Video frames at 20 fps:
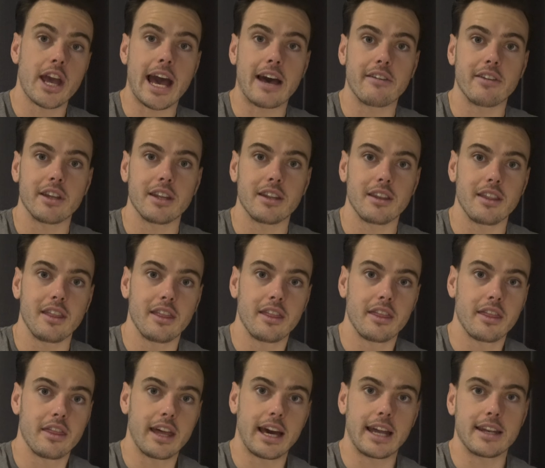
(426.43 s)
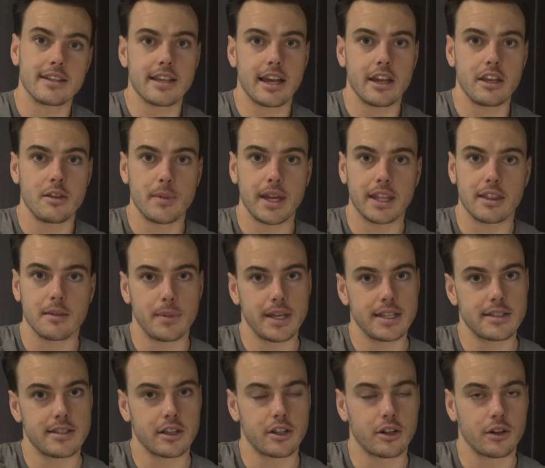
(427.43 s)
have it. That is how you make the
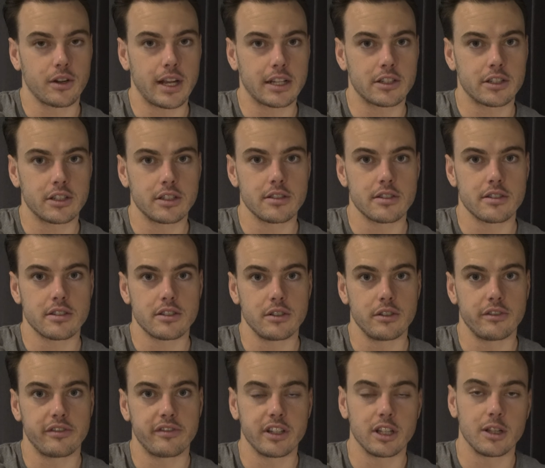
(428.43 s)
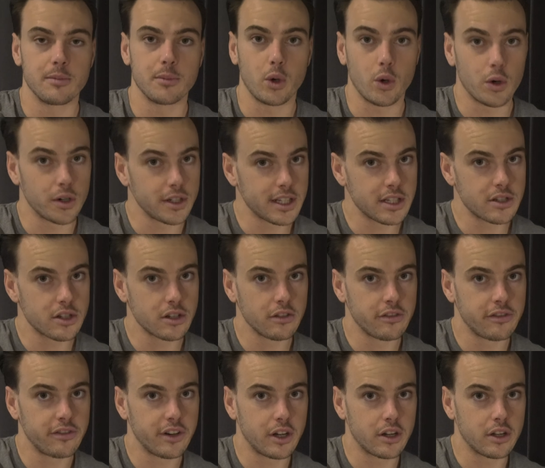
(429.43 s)
basic corrections to film or digital
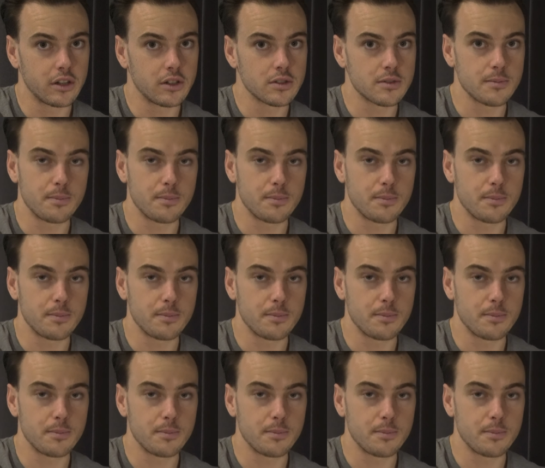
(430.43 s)
photos,